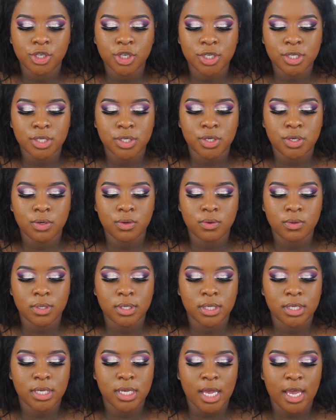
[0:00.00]
just to
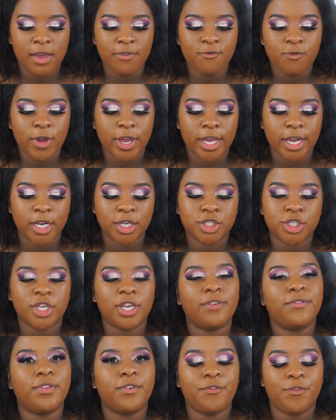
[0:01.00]
see if we can
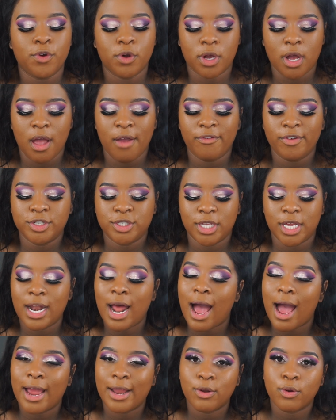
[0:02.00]
achieve the full coverage
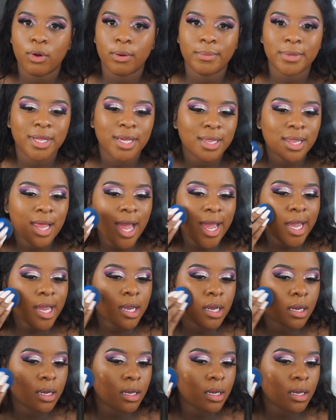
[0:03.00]
that I normally like.